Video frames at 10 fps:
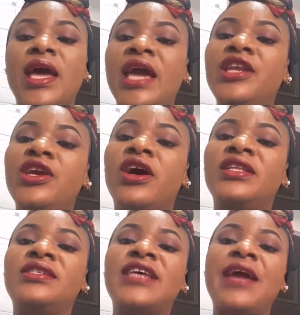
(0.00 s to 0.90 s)
any
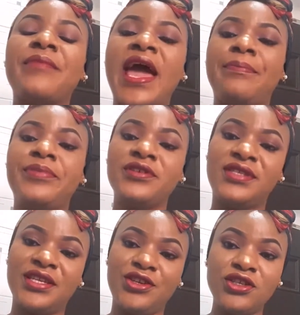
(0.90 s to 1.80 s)
other time I post
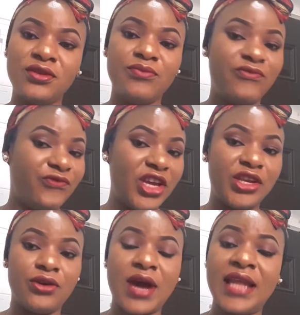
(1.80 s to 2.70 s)
a new video,